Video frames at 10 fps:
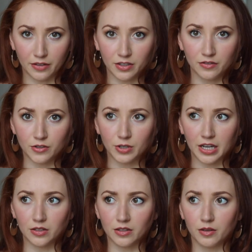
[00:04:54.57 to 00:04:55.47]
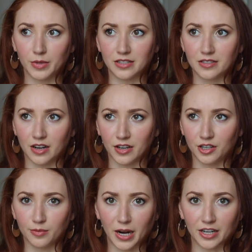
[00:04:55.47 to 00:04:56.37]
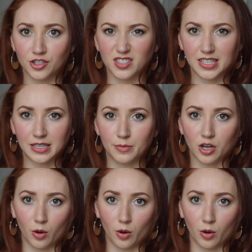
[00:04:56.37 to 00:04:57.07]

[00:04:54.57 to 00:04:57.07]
Even if you get a little bit stuck in your mind, just keep